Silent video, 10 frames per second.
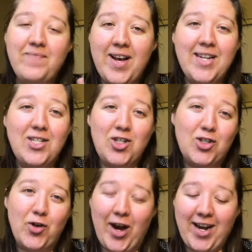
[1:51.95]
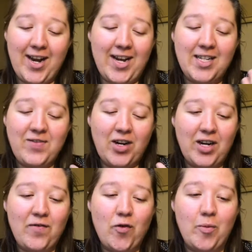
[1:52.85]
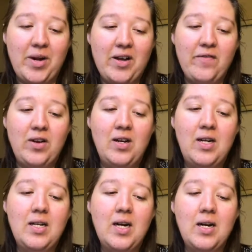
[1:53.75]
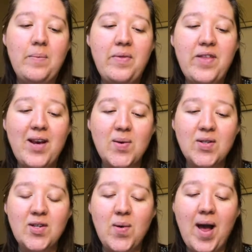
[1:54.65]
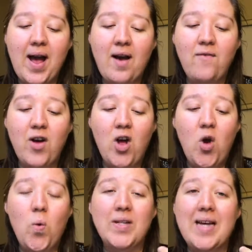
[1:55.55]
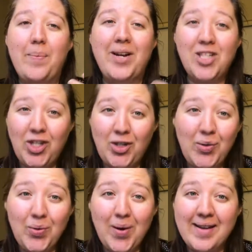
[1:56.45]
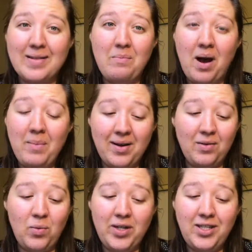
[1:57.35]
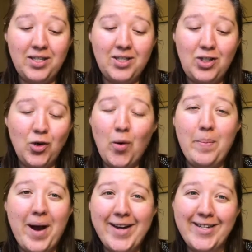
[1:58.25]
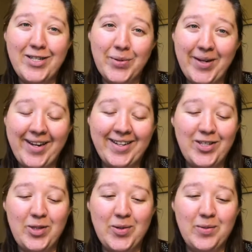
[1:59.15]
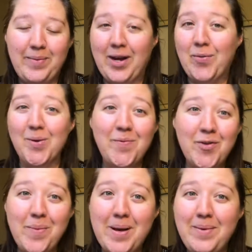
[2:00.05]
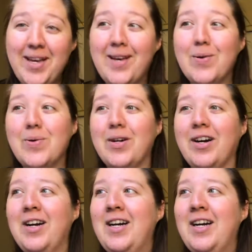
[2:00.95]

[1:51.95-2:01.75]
it's just great and it's very informative. They also have what's happening to you as a mama. What is your body doing to make room for baby or